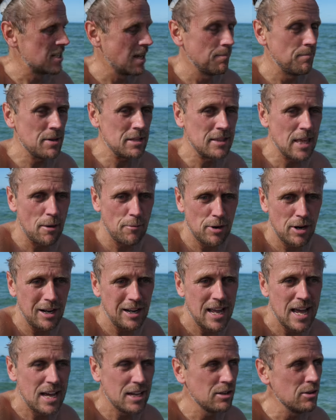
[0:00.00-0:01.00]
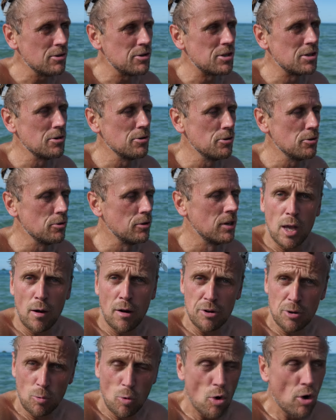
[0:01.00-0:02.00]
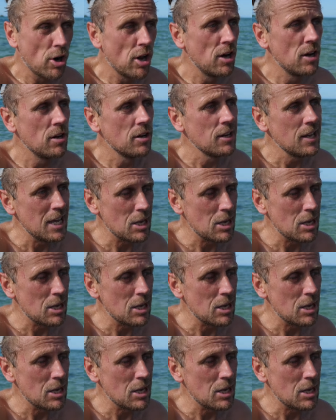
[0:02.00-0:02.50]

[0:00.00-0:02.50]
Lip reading: Something that would allow you to go underwater,